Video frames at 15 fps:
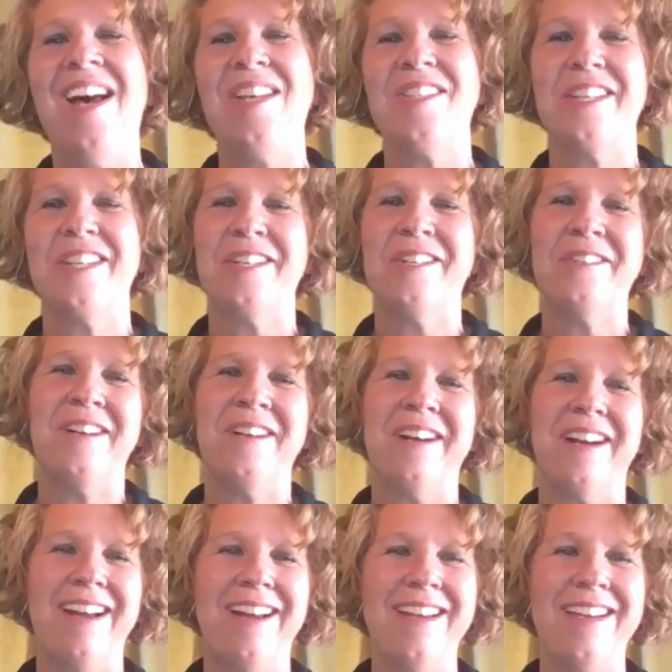So
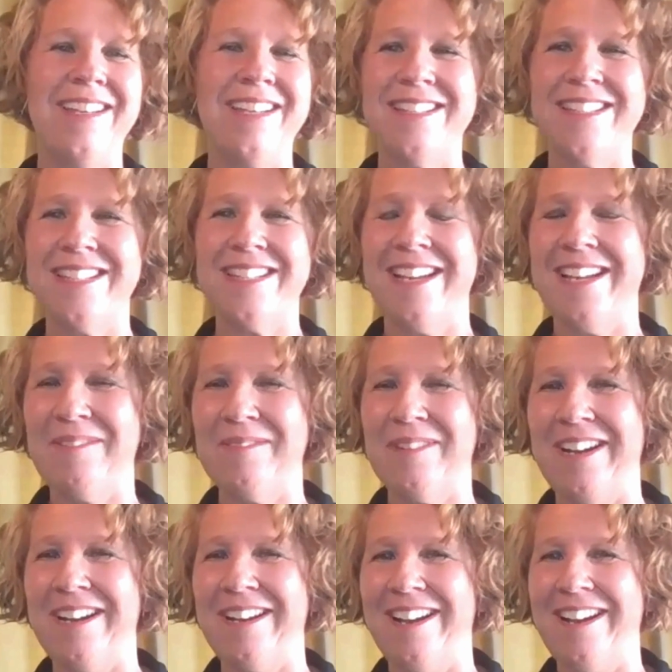I can say,
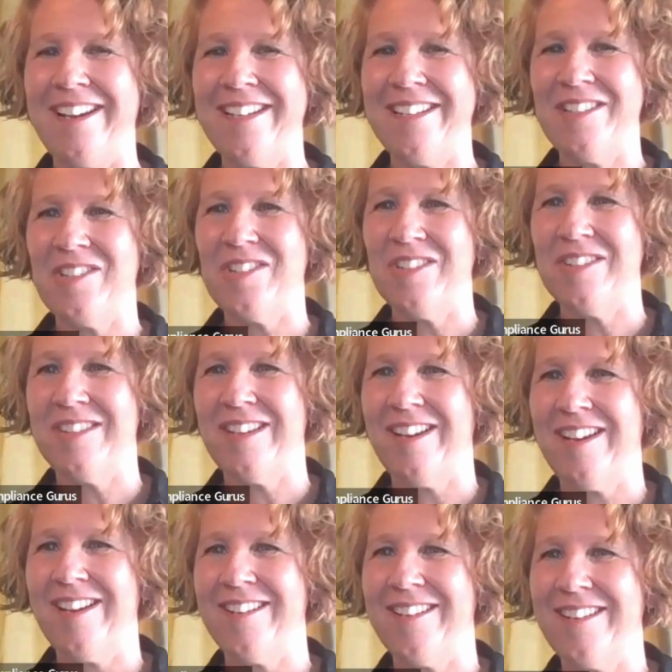what I could do
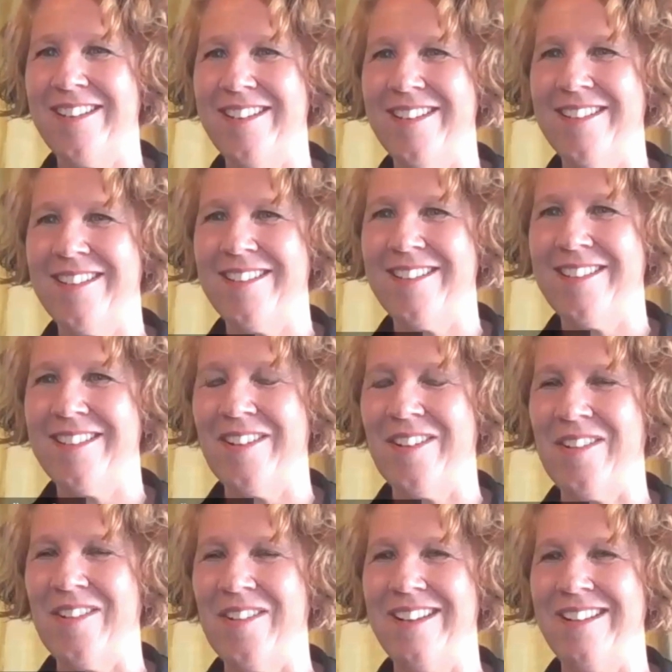that in,
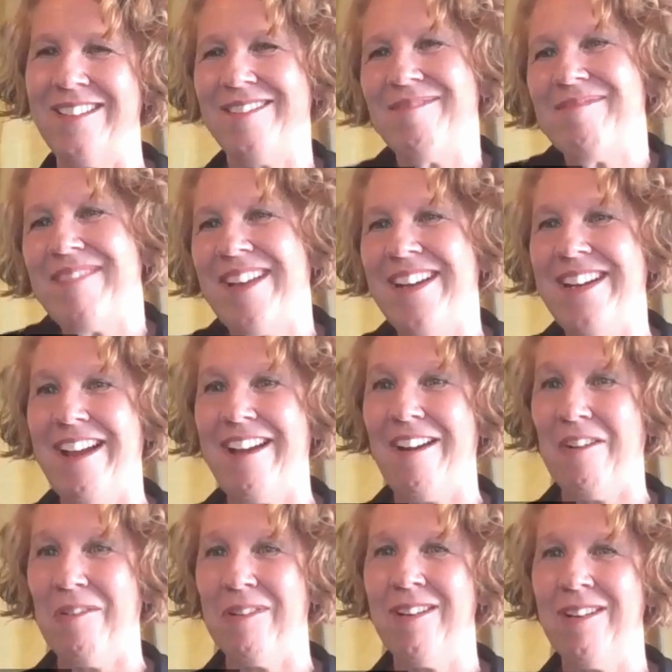an
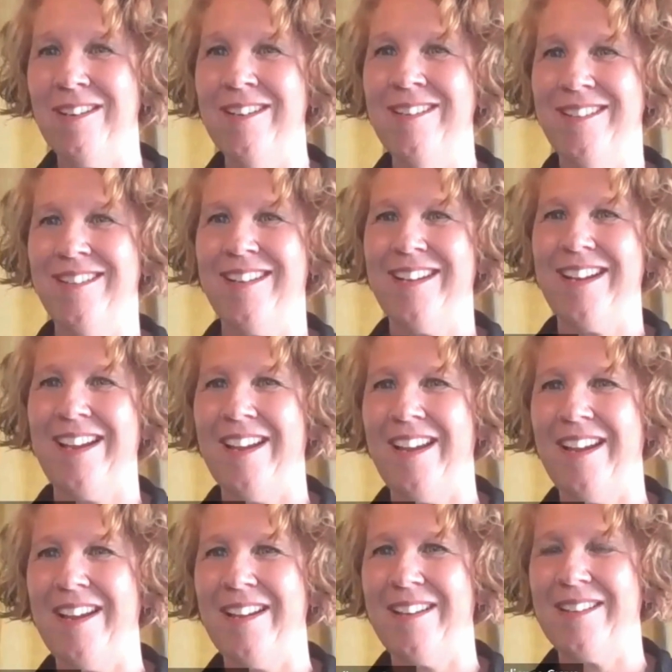hour,
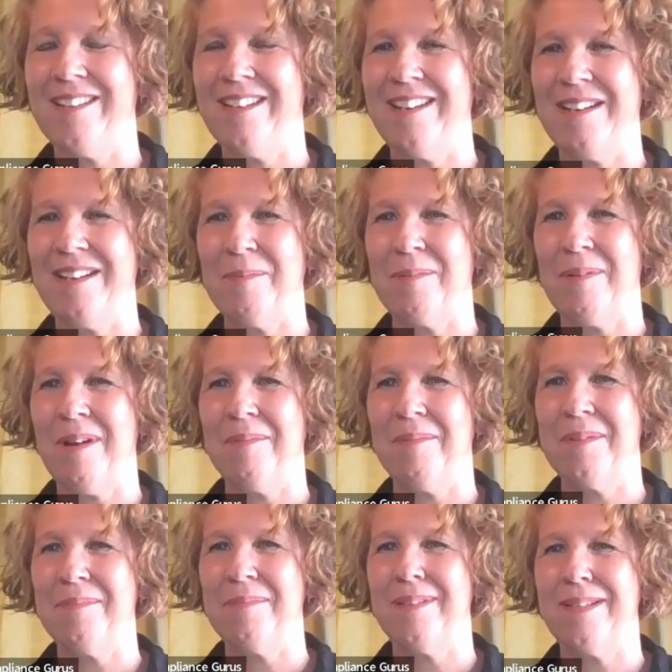and
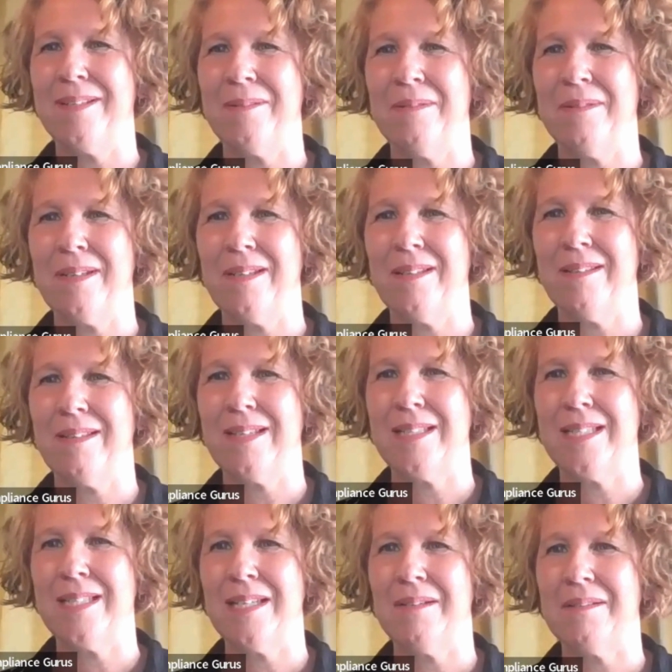probably quickly
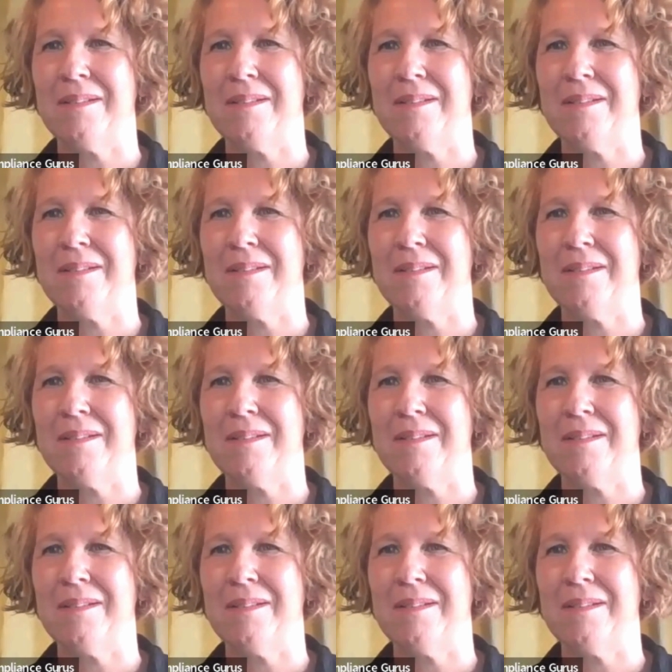tell